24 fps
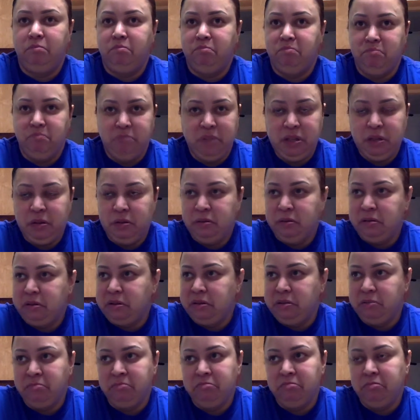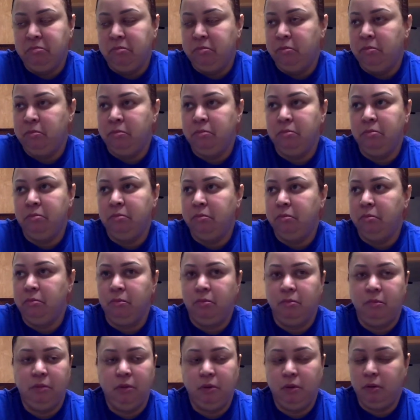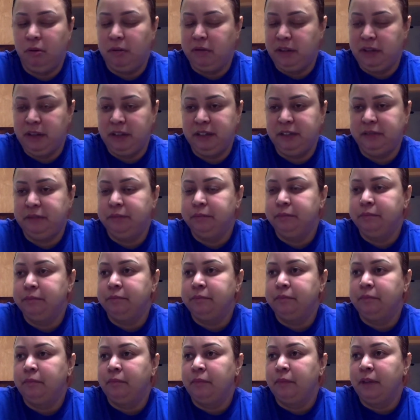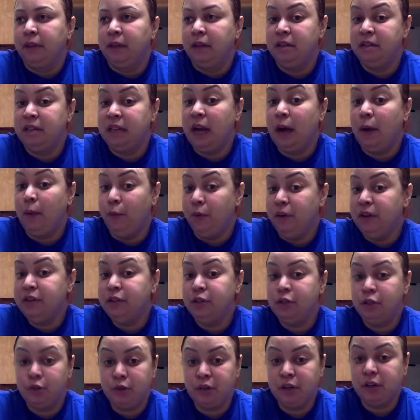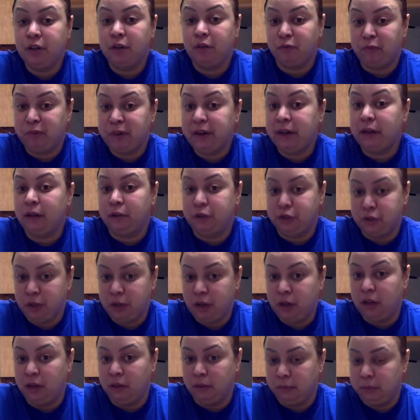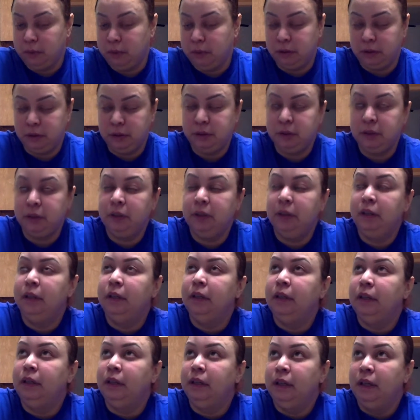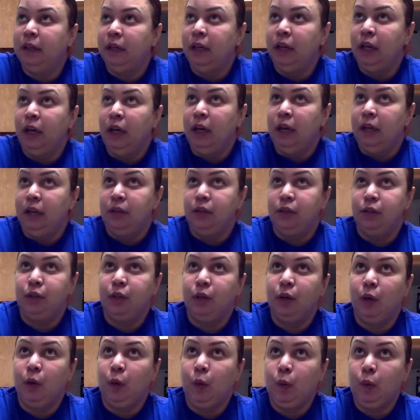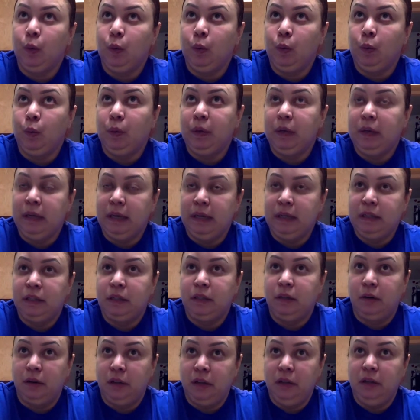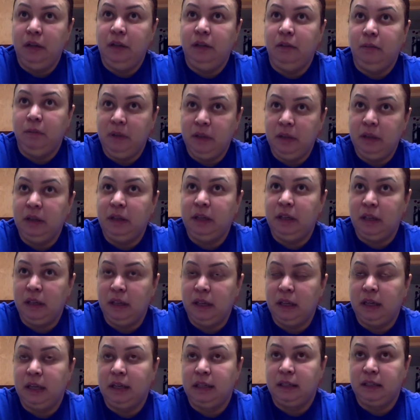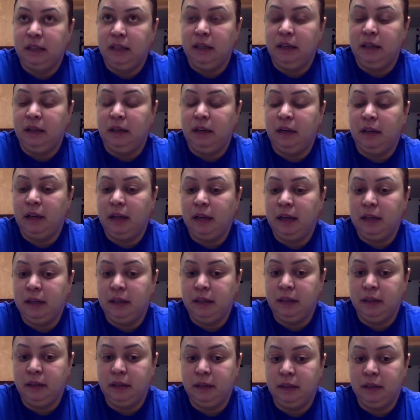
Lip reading: milk, all that. Because I was drinking regular chocolate milk. So when I started eating meat again, like I stated, I